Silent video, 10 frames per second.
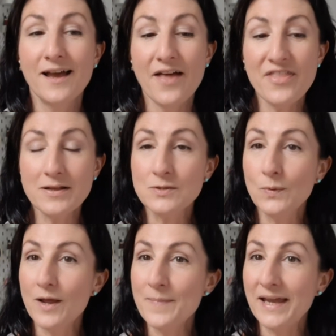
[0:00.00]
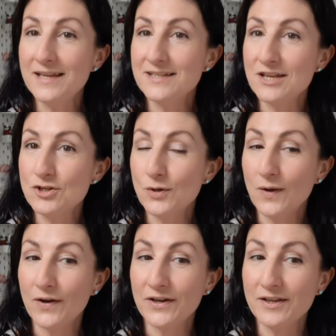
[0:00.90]
And that's all I made in
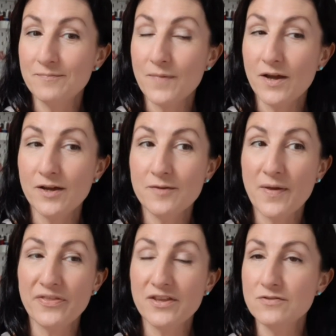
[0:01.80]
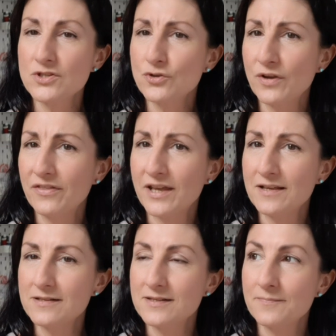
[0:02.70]
July. I think just 3
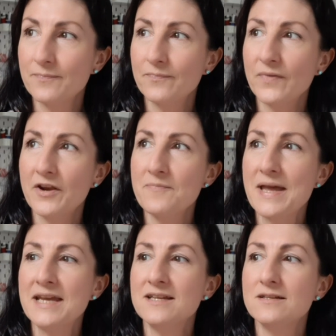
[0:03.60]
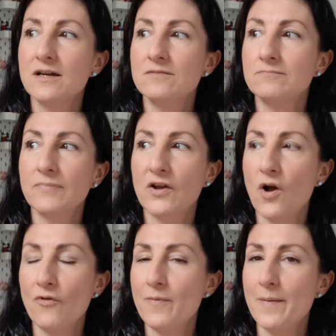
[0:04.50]
things that I made. I
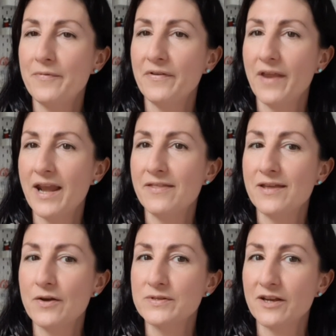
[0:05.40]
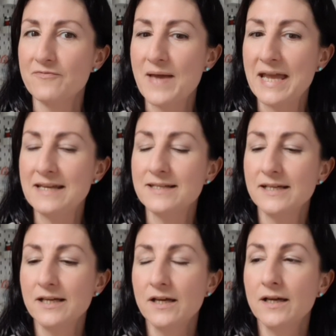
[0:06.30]
can't remember anything else I've made.
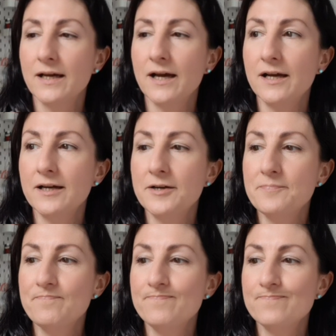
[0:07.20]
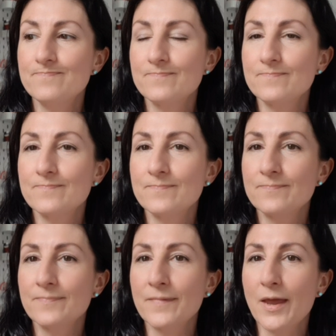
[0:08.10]

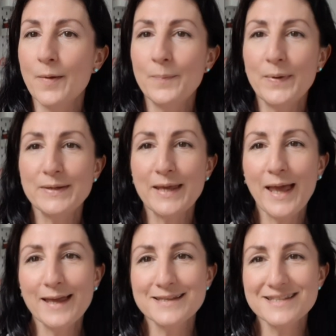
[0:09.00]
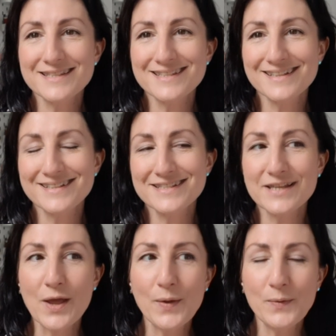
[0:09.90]
But yes,
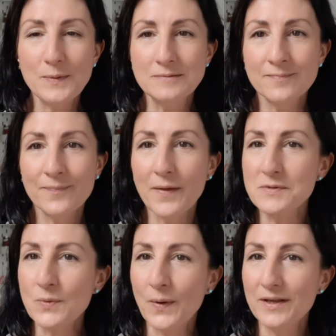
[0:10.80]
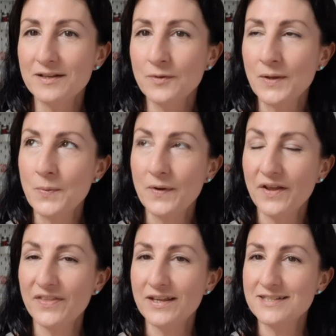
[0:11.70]
so that was quite a quick one, I
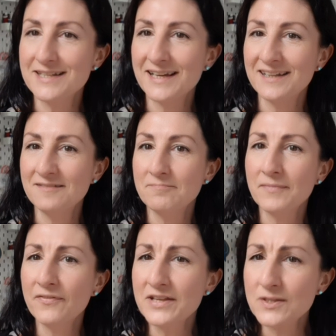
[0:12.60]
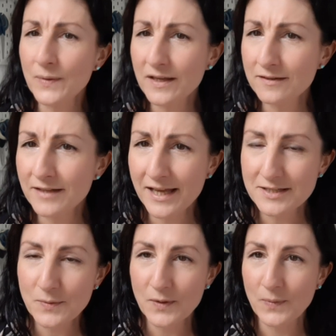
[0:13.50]
think, today. In fact, it's quick. Yeah, it's
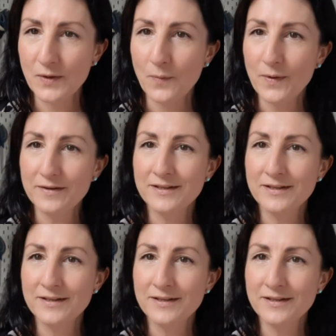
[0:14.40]
quite a quick one.